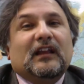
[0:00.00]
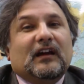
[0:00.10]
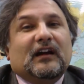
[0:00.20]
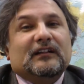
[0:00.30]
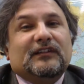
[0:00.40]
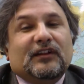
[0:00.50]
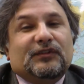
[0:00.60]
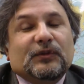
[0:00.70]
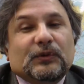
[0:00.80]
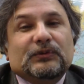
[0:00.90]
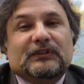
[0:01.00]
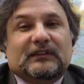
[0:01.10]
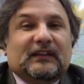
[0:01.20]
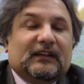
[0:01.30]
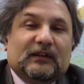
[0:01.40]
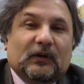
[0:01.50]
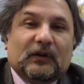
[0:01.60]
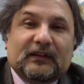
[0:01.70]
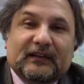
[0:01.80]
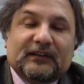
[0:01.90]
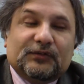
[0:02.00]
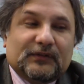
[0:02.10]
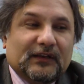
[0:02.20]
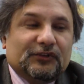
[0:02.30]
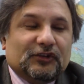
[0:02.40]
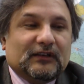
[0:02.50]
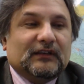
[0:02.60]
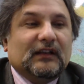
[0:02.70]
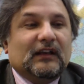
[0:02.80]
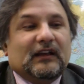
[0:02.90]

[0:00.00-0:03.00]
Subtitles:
their use in online education